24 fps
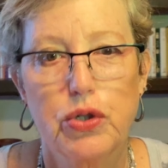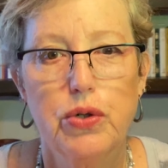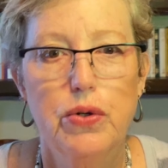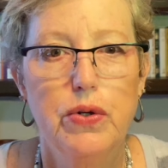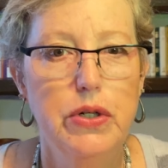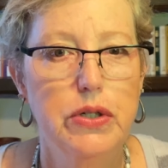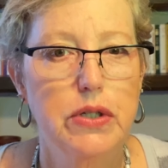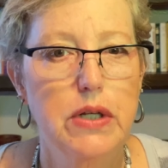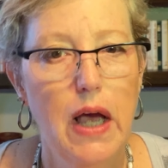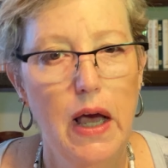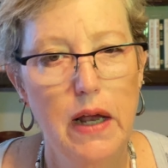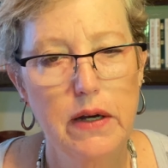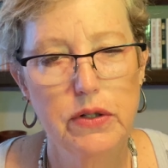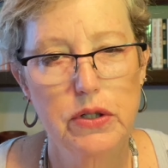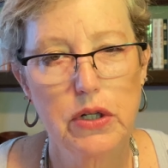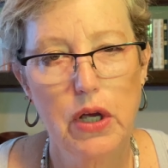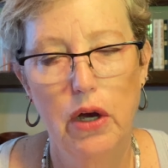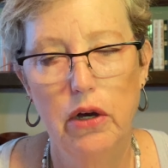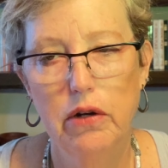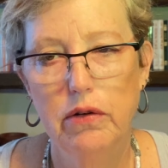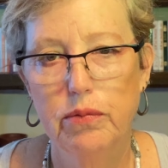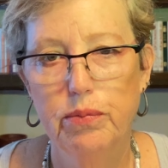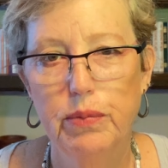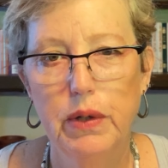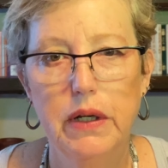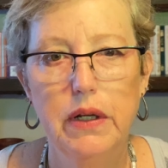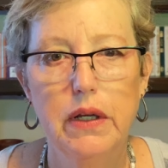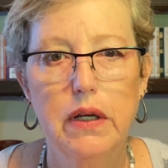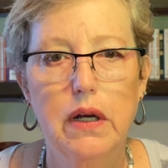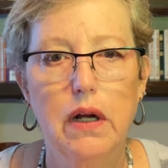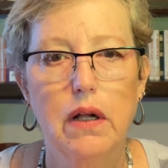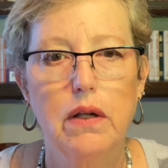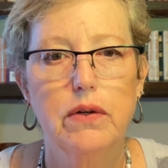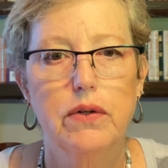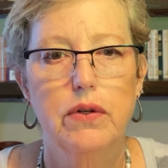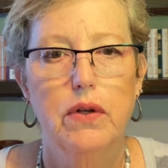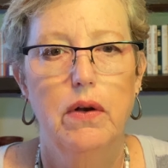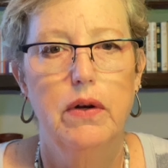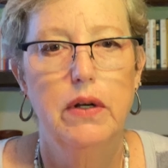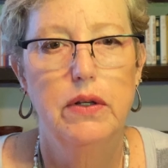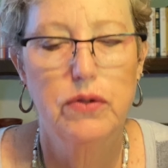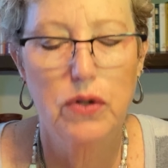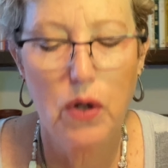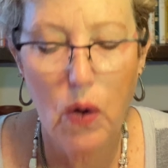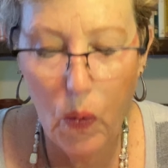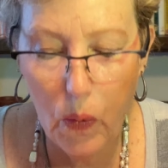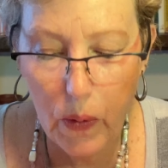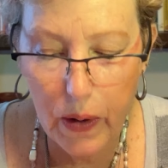sure he's got his coat of many colors on.
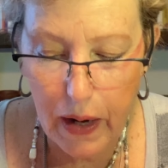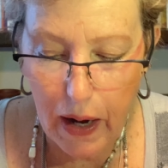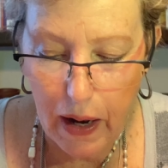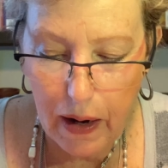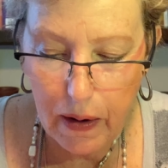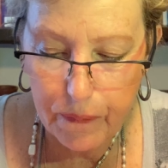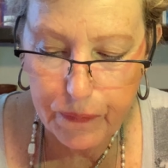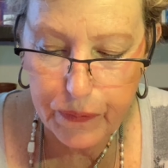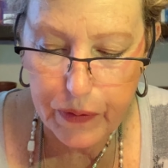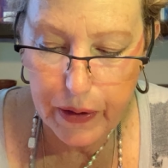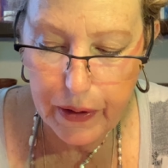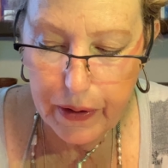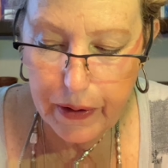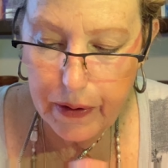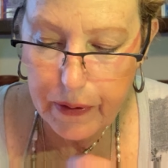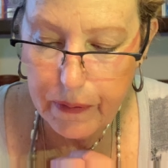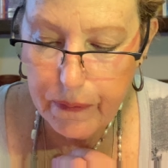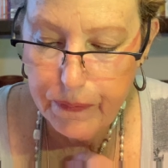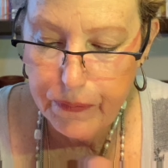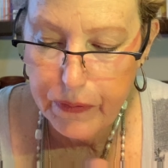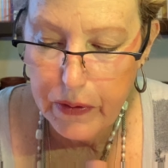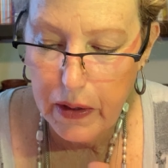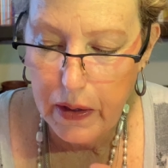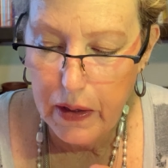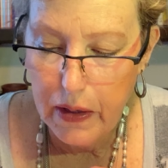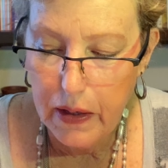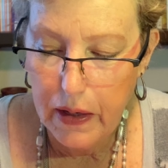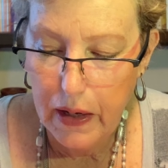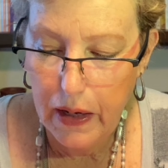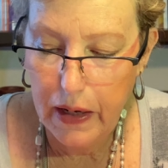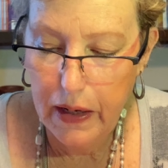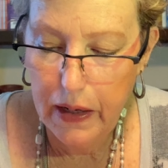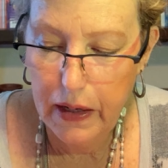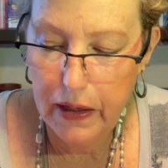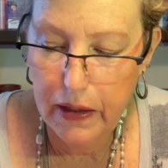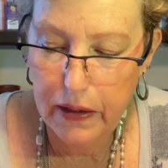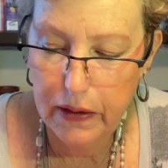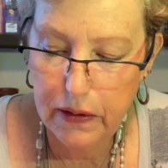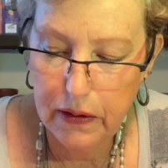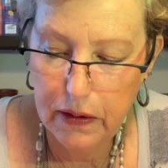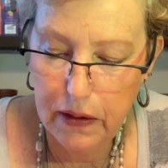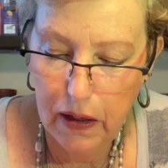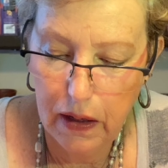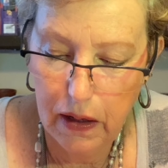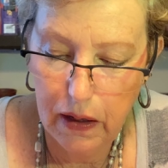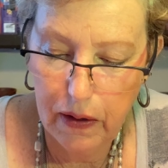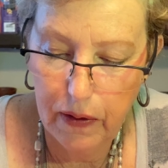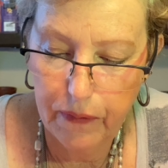He's going out there,
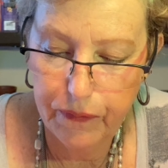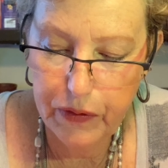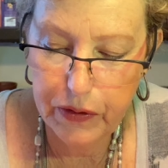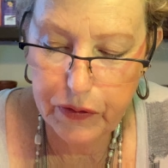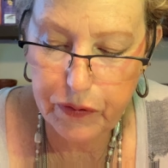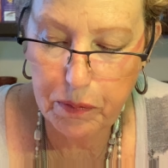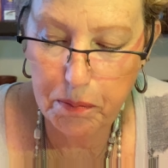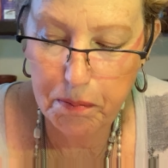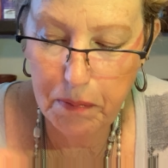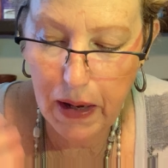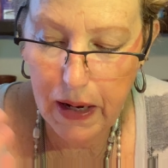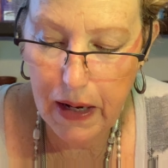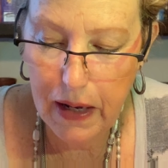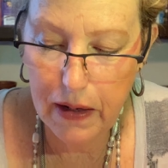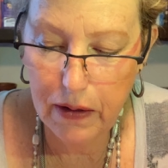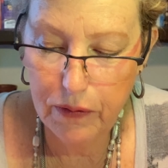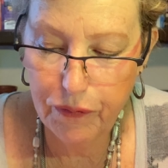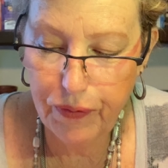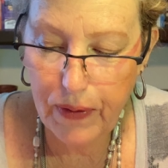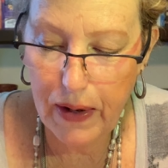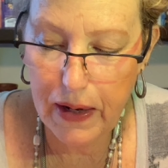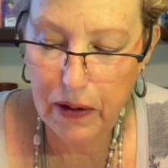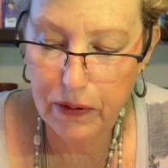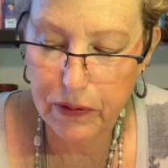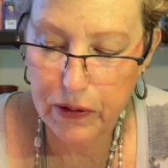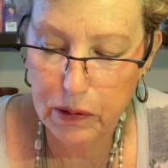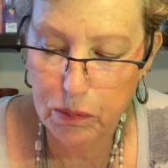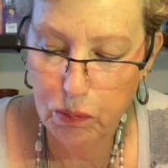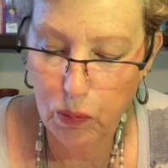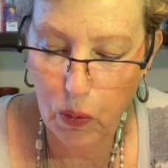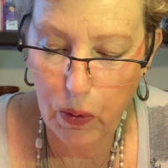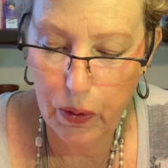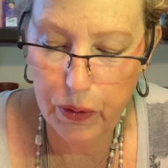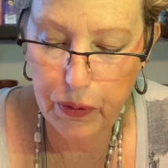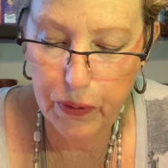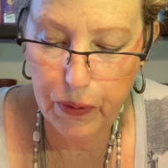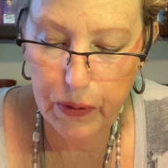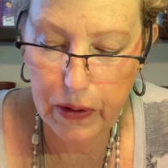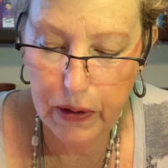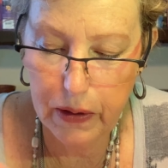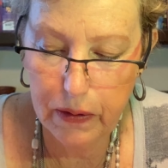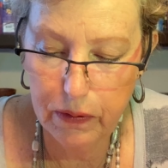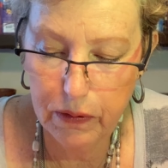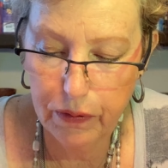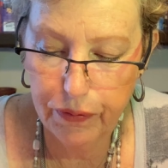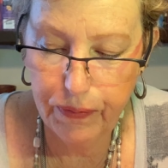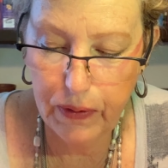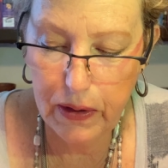and uh, this man found him wandering
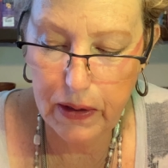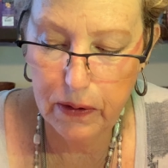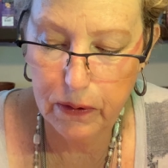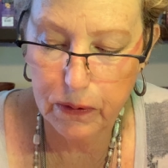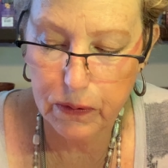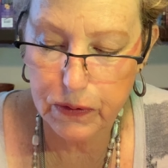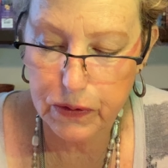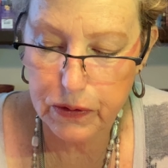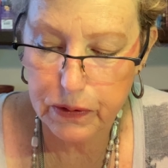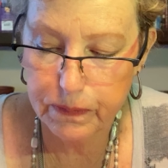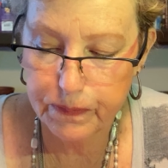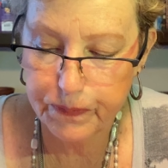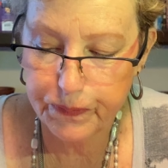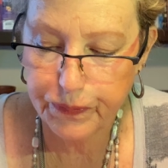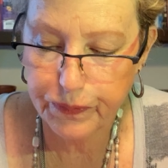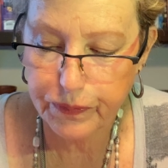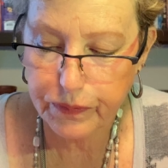in the fields.